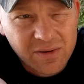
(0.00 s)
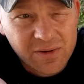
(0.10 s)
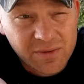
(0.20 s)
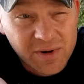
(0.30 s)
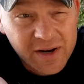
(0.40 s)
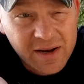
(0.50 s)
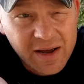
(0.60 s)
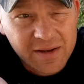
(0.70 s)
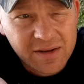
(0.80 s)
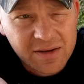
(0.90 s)
or the red
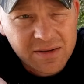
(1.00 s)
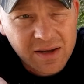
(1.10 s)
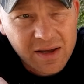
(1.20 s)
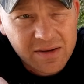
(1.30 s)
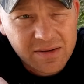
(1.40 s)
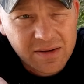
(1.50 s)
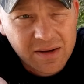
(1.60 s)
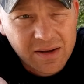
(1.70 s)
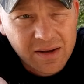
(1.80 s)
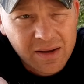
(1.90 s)
dot in this case,
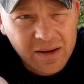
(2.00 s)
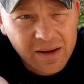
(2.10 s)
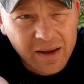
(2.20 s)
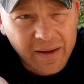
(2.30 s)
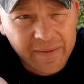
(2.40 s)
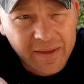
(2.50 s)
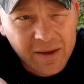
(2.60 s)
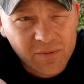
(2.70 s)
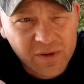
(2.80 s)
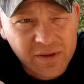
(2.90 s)
and
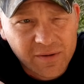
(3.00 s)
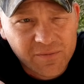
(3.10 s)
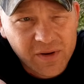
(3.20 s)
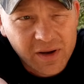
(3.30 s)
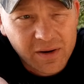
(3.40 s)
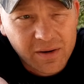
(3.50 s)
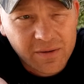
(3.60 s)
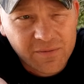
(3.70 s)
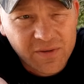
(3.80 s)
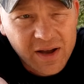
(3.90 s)
then with your finger
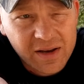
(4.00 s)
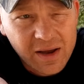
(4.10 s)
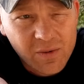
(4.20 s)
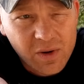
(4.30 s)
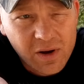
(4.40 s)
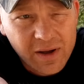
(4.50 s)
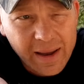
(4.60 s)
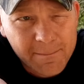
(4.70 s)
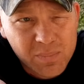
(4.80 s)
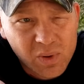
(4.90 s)
find that wall
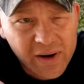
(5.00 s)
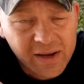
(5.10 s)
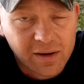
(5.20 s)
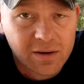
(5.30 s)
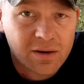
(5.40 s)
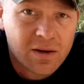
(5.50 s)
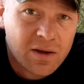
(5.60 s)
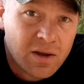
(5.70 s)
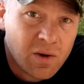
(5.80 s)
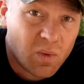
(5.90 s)
and break it.
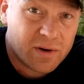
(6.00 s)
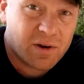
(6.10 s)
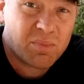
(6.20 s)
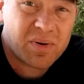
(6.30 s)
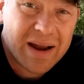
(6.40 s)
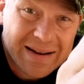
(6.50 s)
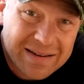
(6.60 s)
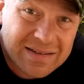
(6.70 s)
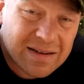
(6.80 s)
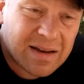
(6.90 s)
When you're
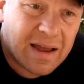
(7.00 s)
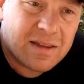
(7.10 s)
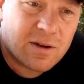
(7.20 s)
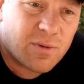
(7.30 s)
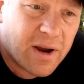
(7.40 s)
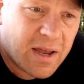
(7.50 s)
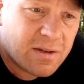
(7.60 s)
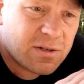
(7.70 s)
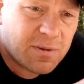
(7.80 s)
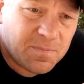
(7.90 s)
practicing at the
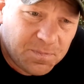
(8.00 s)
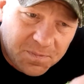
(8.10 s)
range,